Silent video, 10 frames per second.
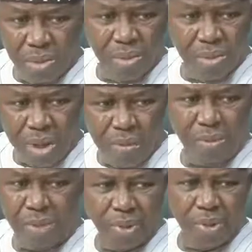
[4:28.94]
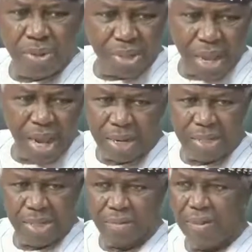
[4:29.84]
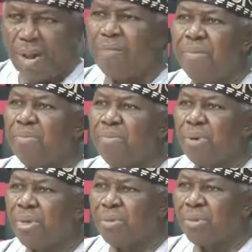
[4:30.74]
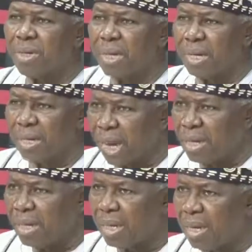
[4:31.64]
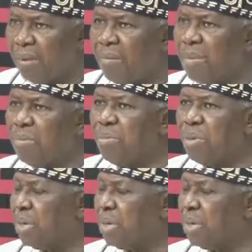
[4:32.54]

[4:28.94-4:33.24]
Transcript: everybody was active, everybody was excited, everybody